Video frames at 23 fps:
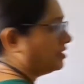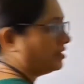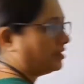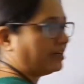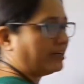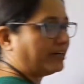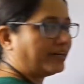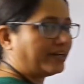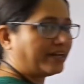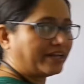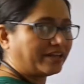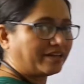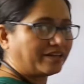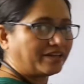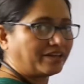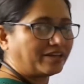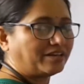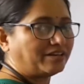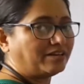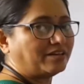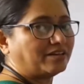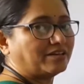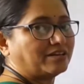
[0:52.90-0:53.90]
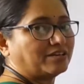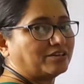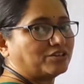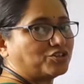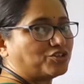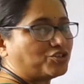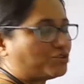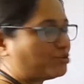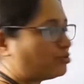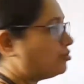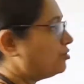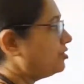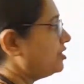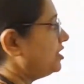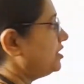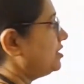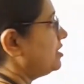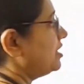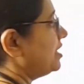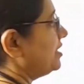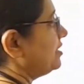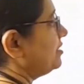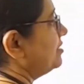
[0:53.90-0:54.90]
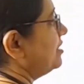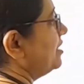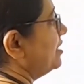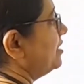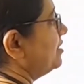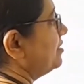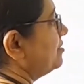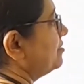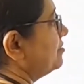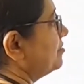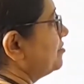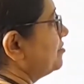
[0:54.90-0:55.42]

and I can show it like that.